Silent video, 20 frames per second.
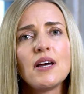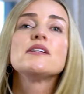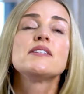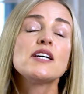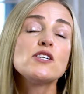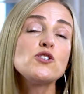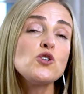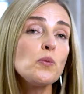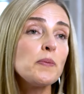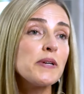
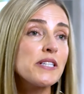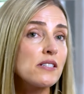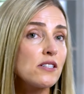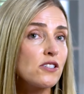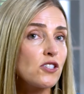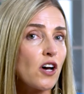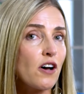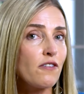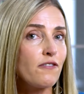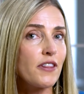Does your
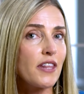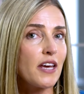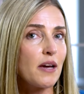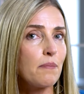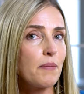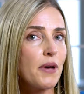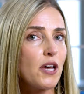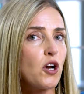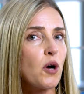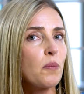business offer
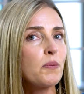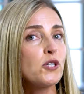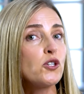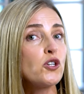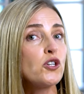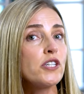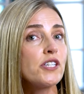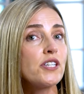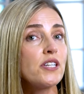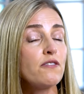them an
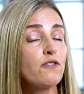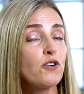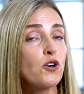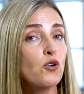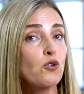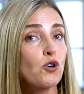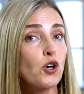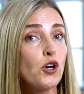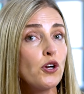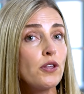opportunity for
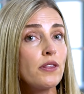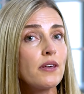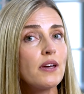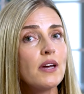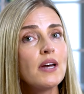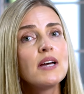growth?